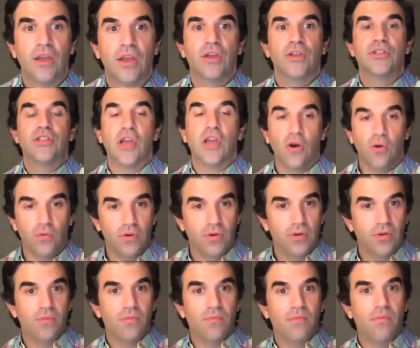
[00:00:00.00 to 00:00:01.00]
so
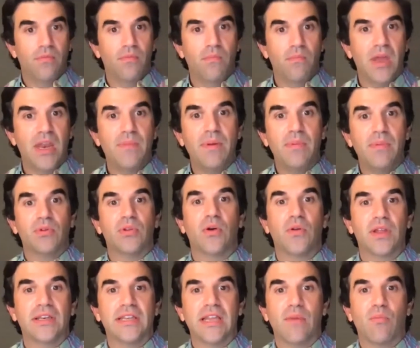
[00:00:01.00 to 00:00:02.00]
many people know
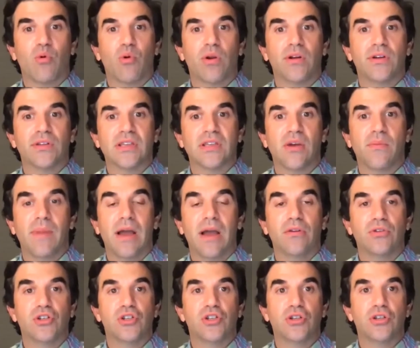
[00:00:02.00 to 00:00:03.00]
that demo reels
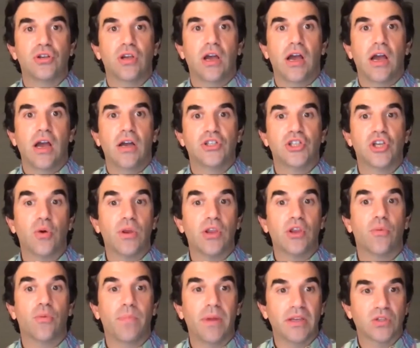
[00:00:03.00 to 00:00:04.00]
about sh uh, showing
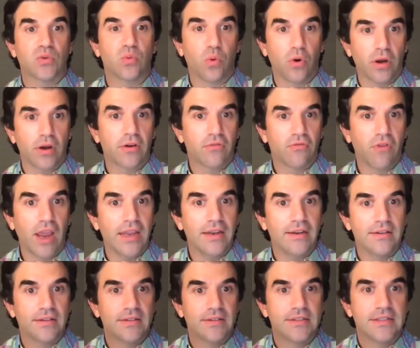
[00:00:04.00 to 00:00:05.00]
your best work, right?
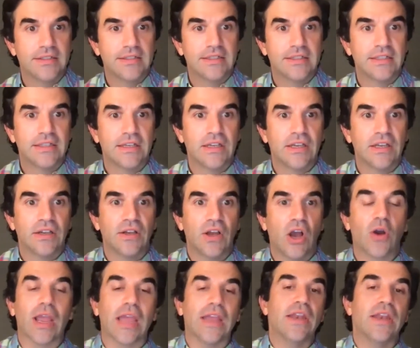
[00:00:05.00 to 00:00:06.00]

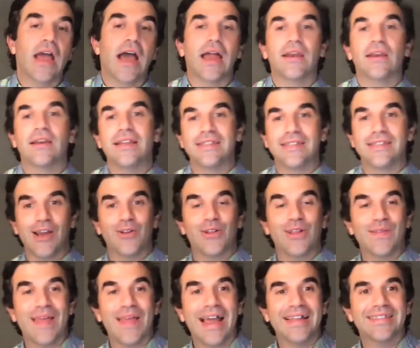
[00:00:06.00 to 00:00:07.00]
Okay, not entirely.
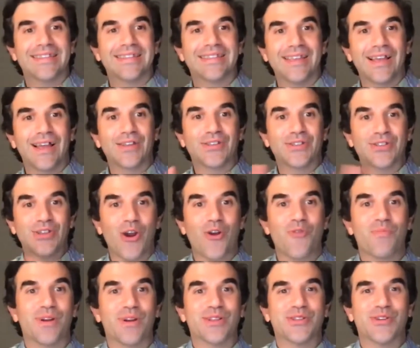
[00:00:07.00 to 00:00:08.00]
That's a start,
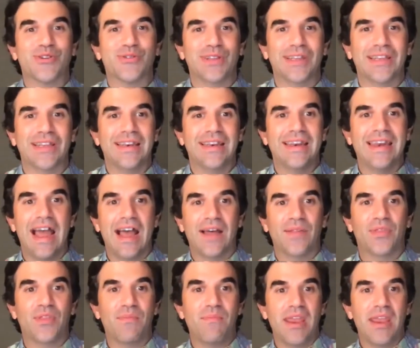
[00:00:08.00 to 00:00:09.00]
but it's certainly
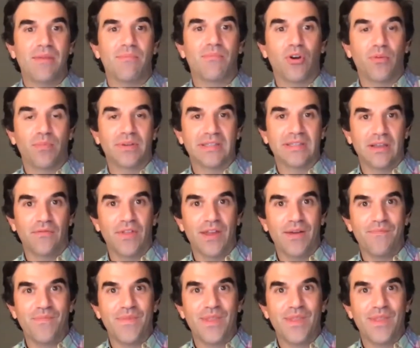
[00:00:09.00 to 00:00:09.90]
not the main purpose of them.